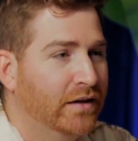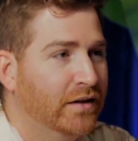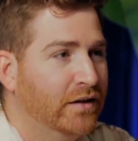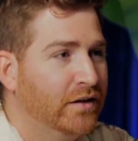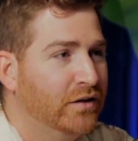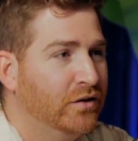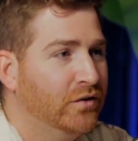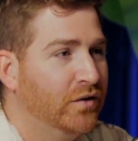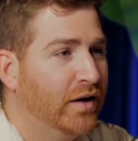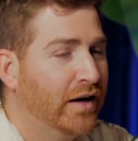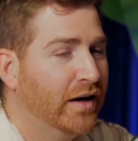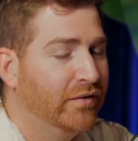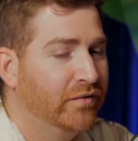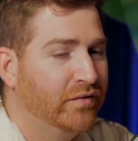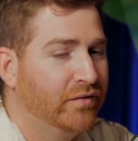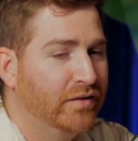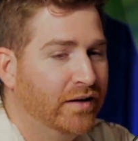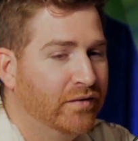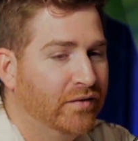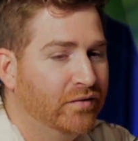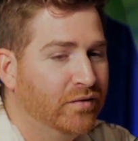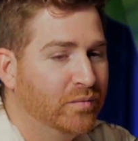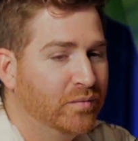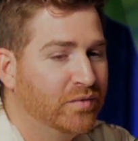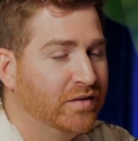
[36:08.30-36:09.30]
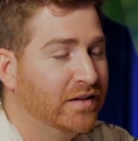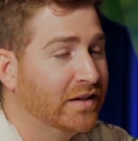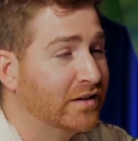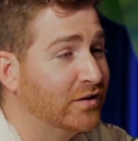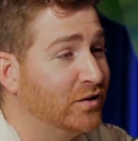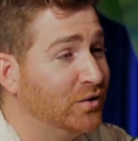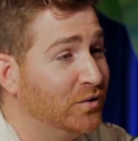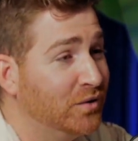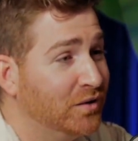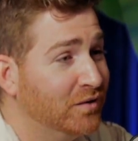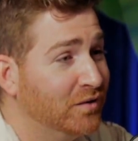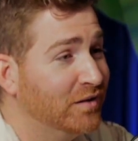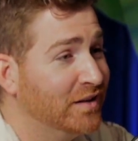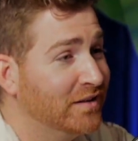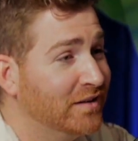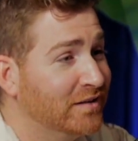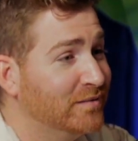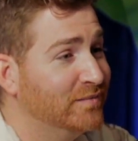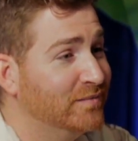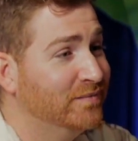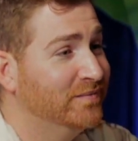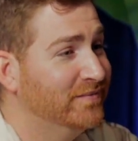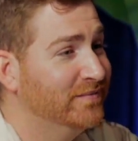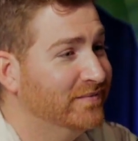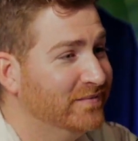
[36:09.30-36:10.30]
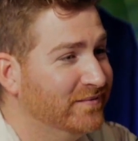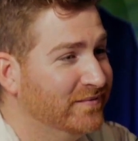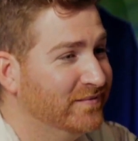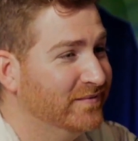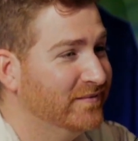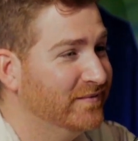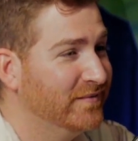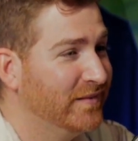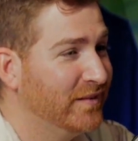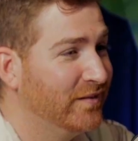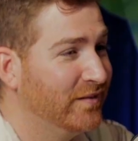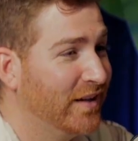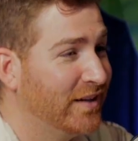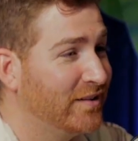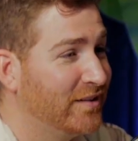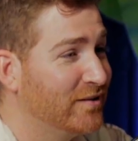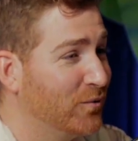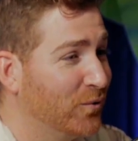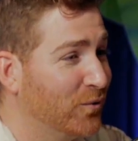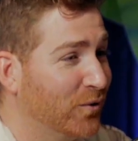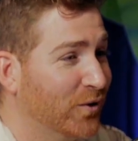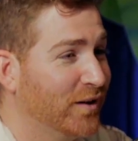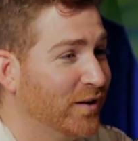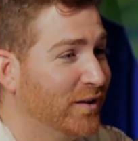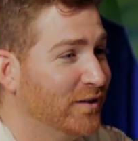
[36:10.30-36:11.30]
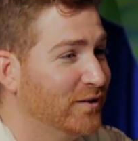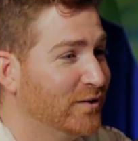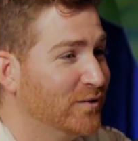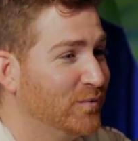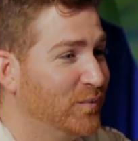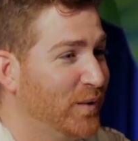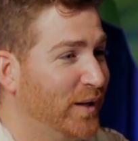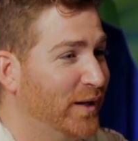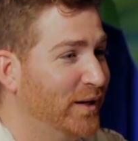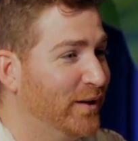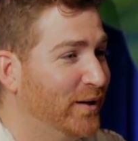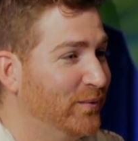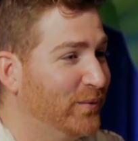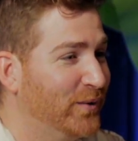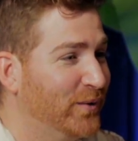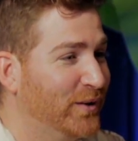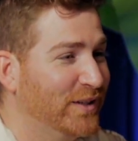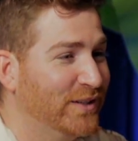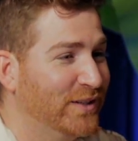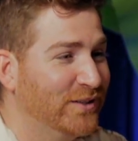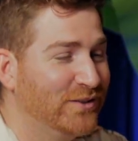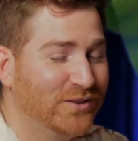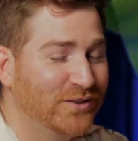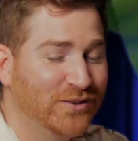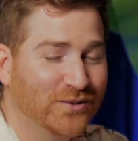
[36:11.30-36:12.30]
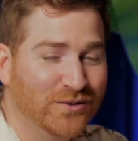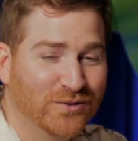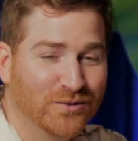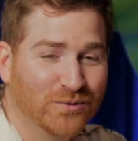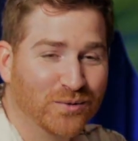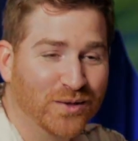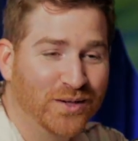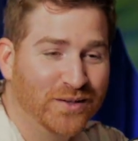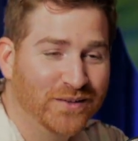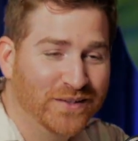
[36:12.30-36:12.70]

You have to have some stick-to-itivism. Mm-hmm. That's a word I just made up on this show as well.